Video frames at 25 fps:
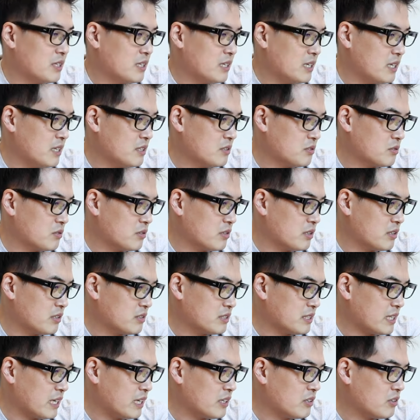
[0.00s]
his or her
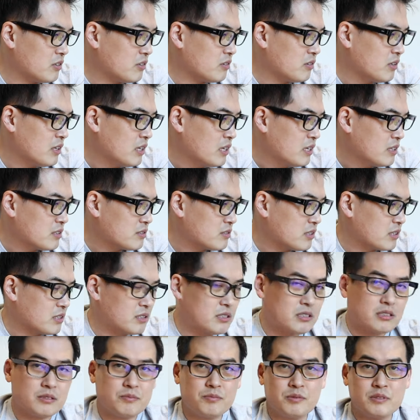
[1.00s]
channel. So I'm
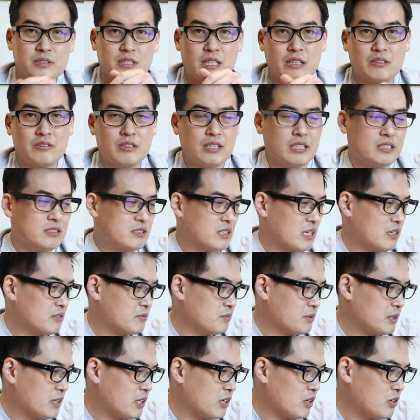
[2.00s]
gonna put down link
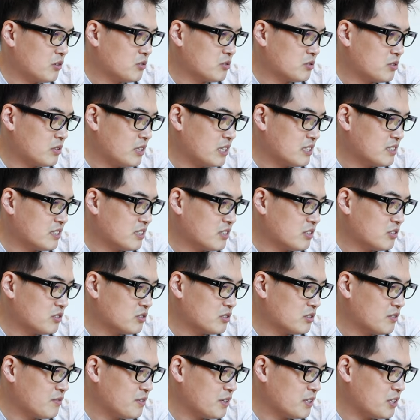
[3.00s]
down below. So let's get on
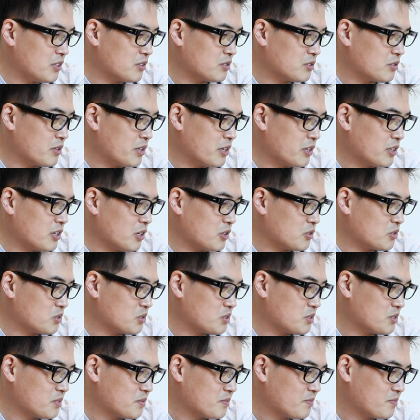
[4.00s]
to the video. So here it goes.